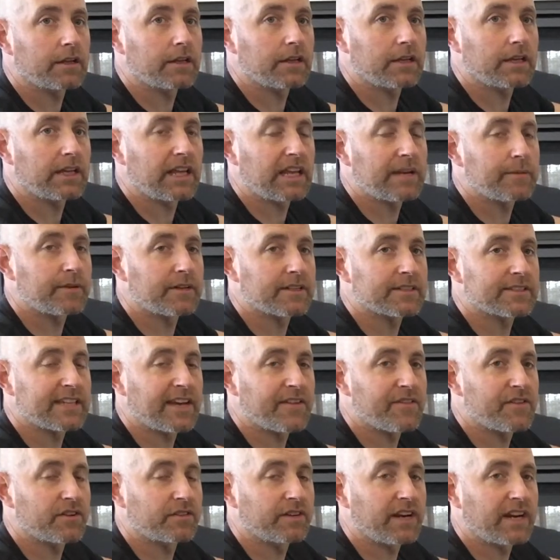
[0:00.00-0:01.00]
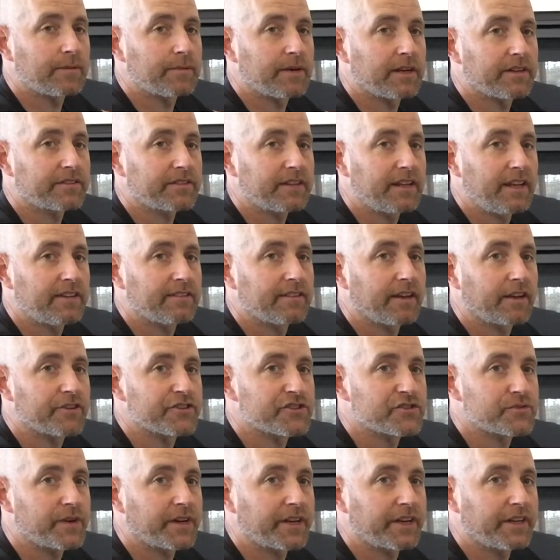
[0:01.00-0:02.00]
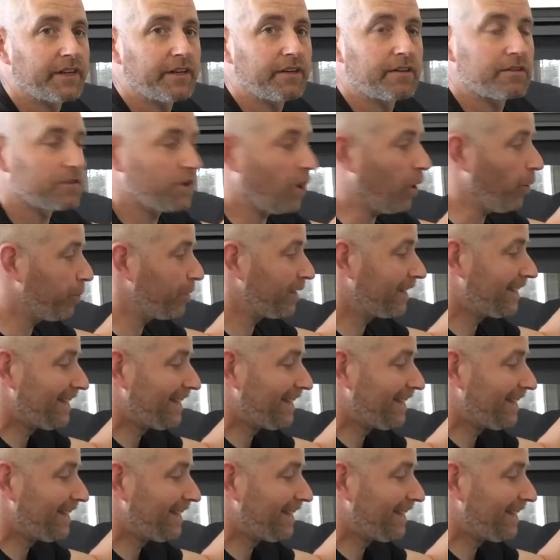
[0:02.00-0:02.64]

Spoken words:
Get about 7 or 8 muskies on a stringer. Nope.